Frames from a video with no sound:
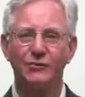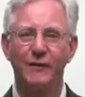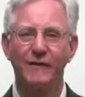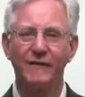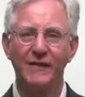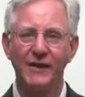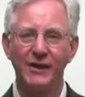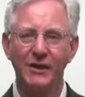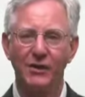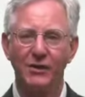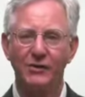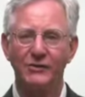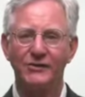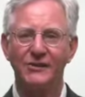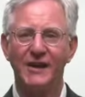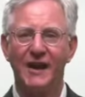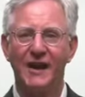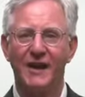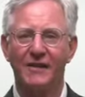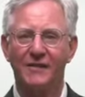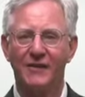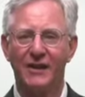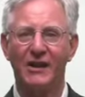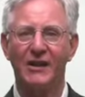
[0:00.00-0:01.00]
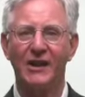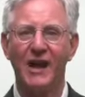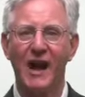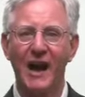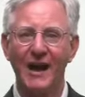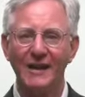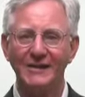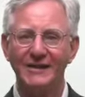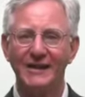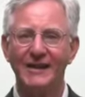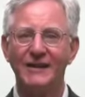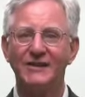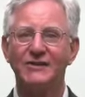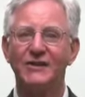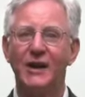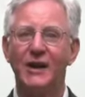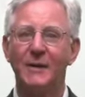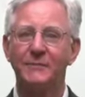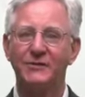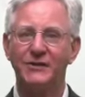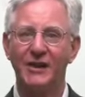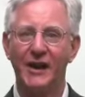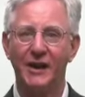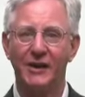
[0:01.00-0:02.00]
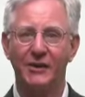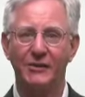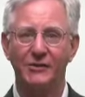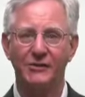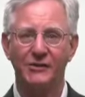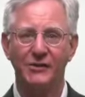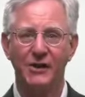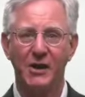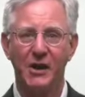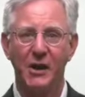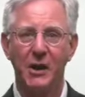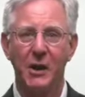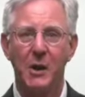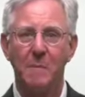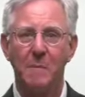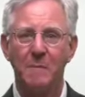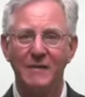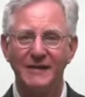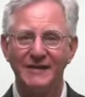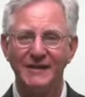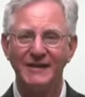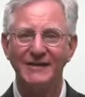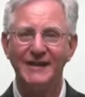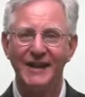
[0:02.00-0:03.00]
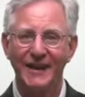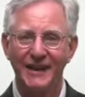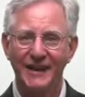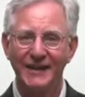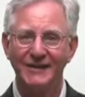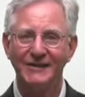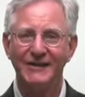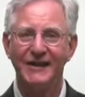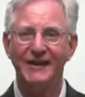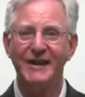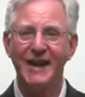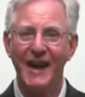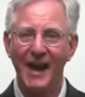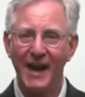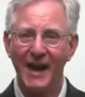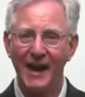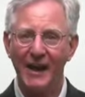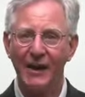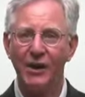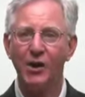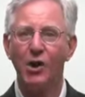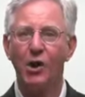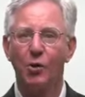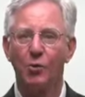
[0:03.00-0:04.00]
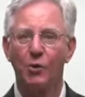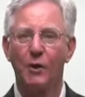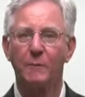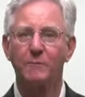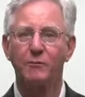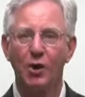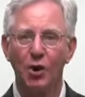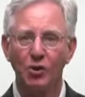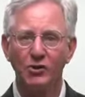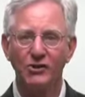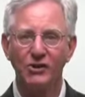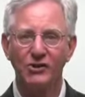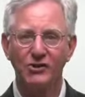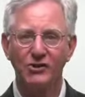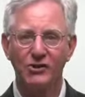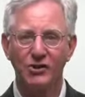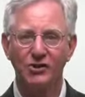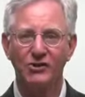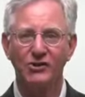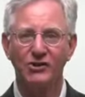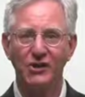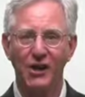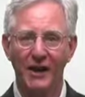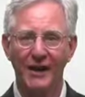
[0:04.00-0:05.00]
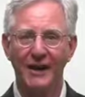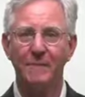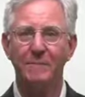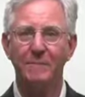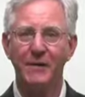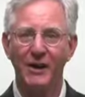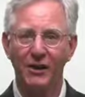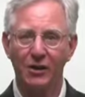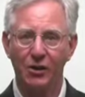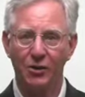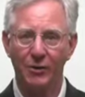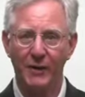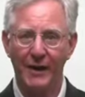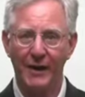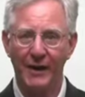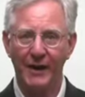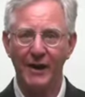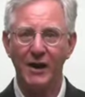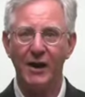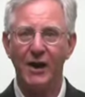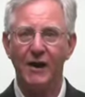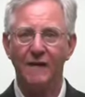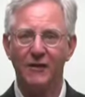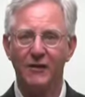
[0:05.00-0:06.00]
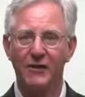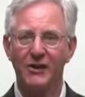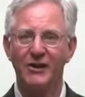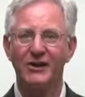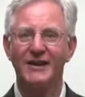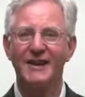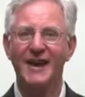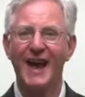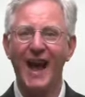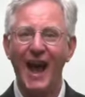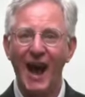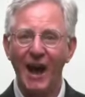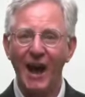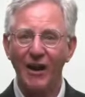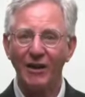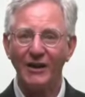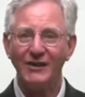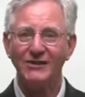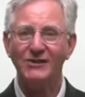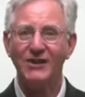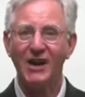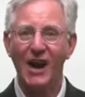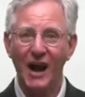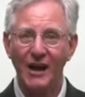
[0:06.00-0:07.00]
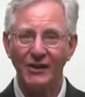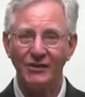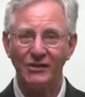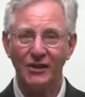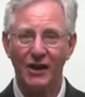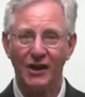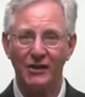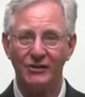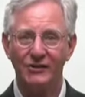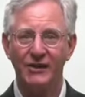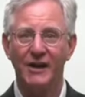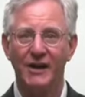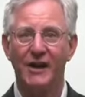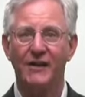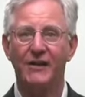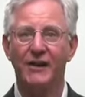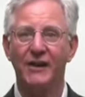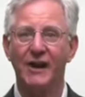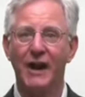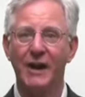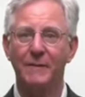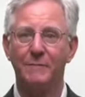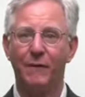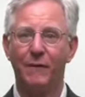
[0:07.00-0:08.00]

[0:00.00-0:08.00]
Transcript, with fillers: reveals that Eliza is upstairs. Mrs. Higgins again reproaches her son and Pickering for their callous conduct the night